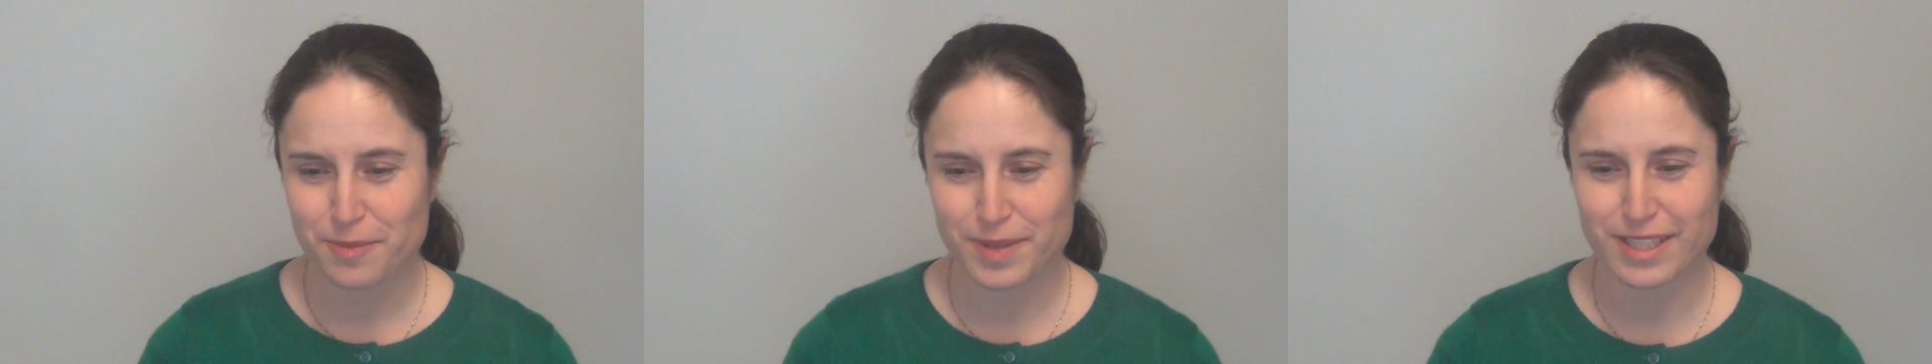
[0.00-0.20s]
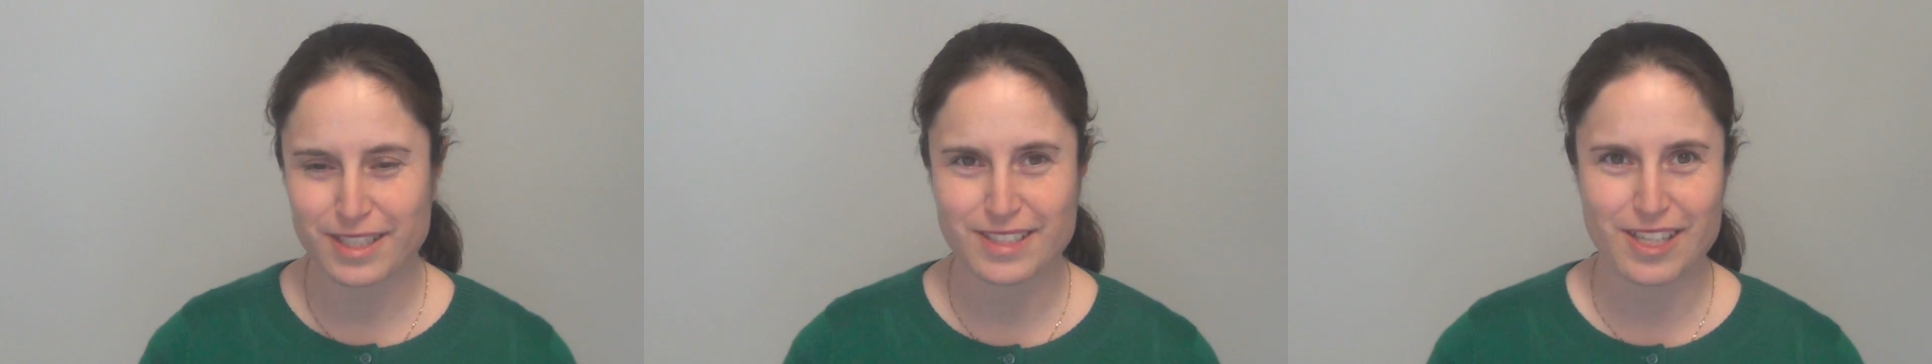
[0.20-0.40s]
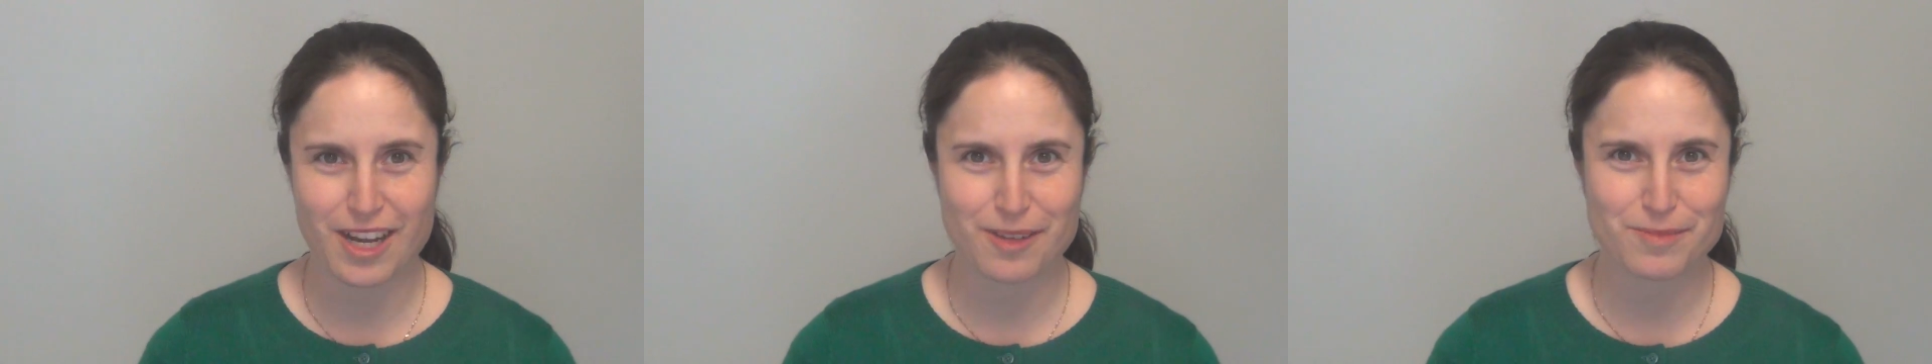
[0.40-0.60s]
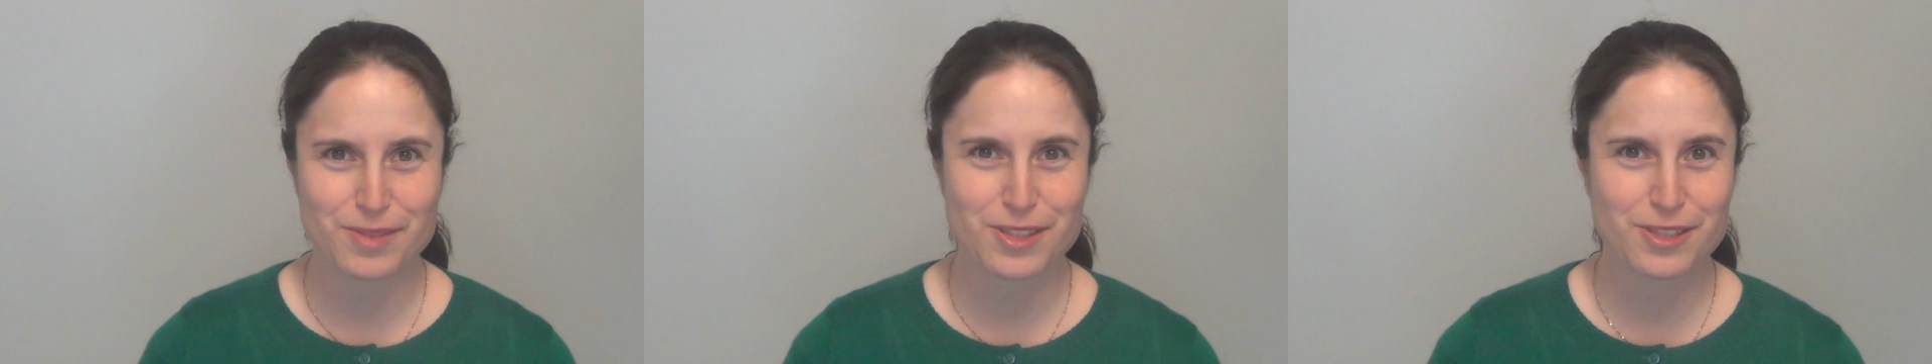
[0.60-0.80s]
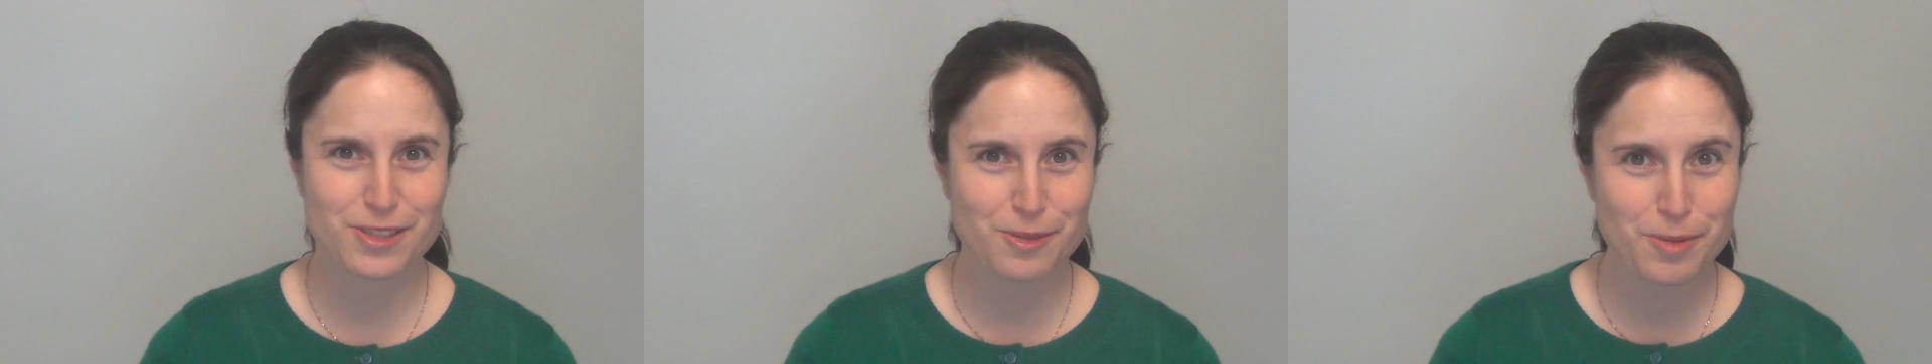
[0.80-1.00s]
because I'm
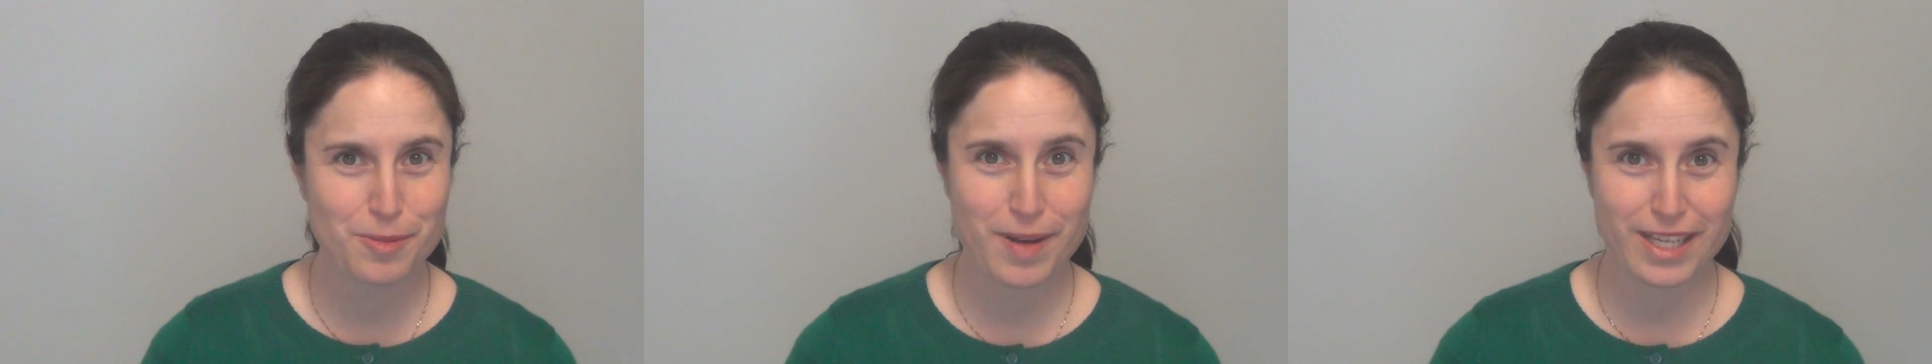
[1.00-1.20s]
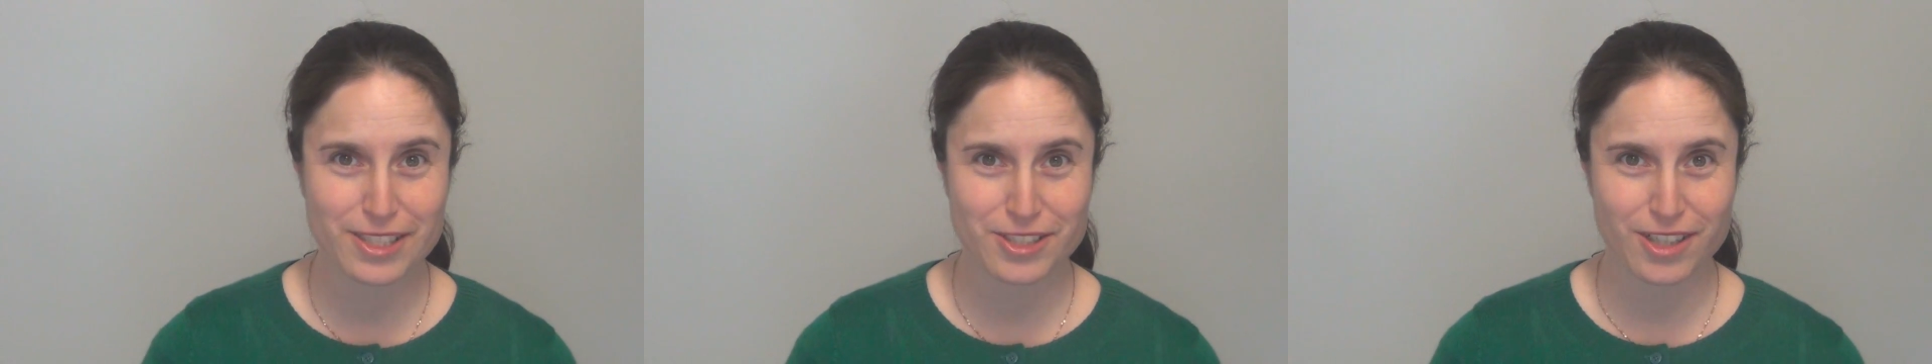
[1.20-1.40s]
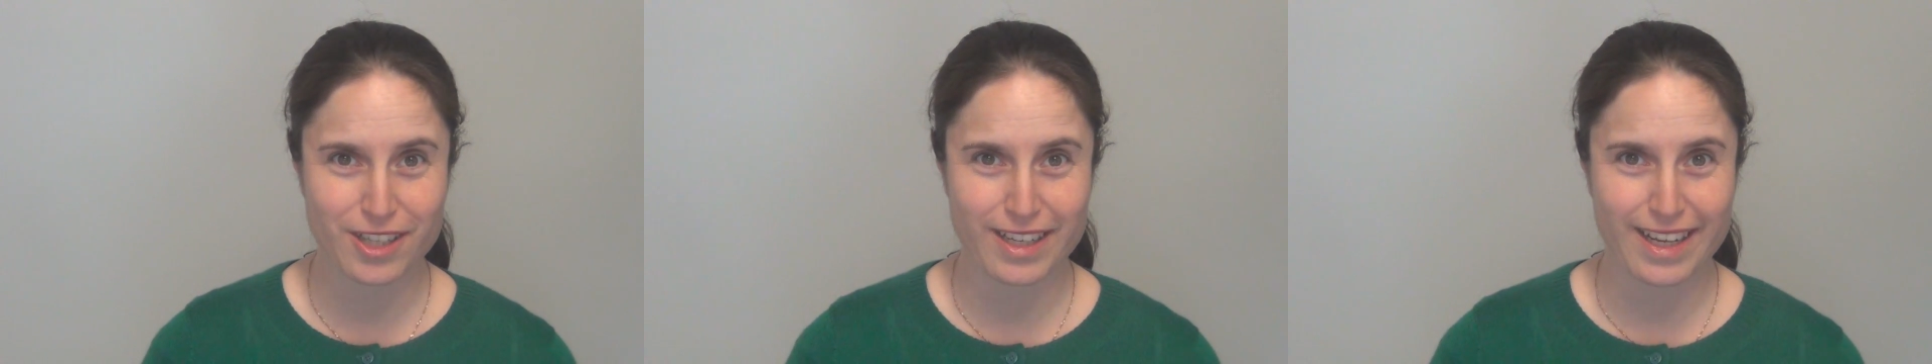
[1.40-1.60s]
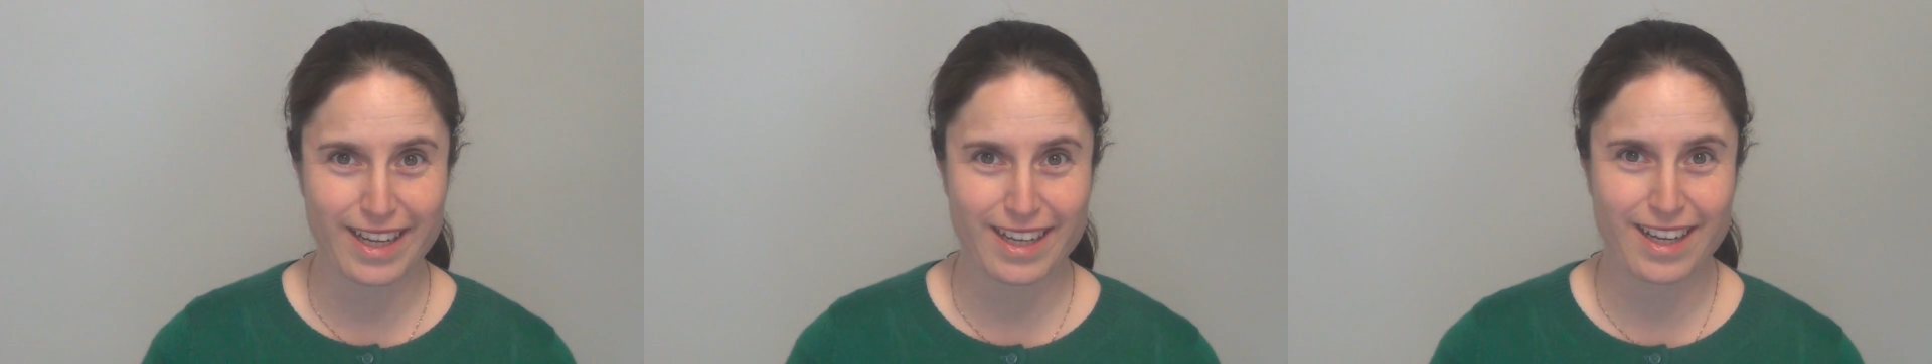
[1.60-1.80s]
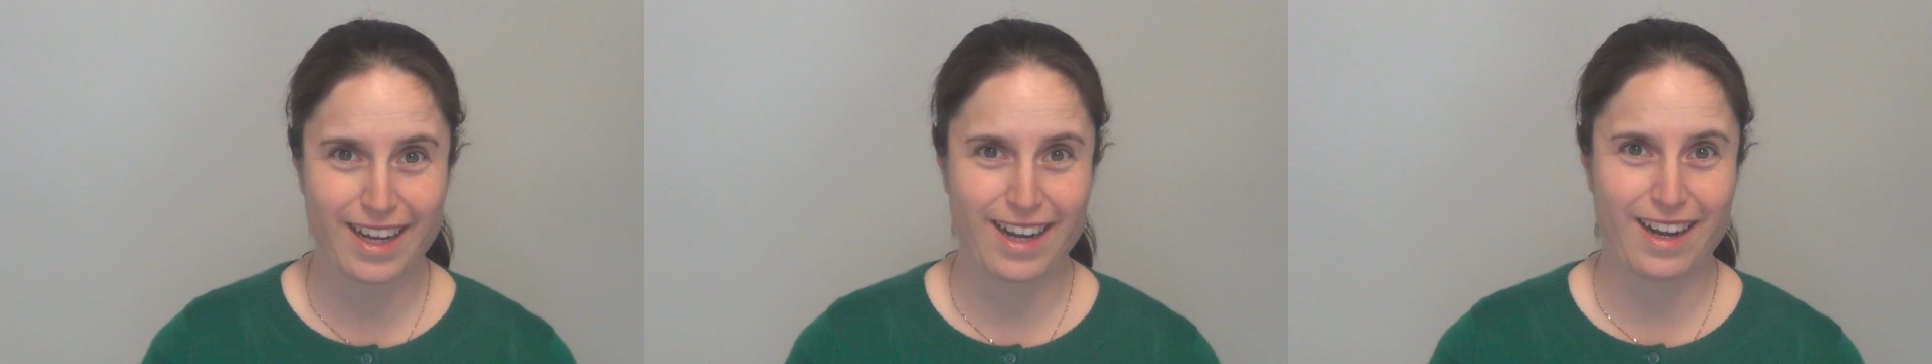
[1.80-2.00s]
super patriotic.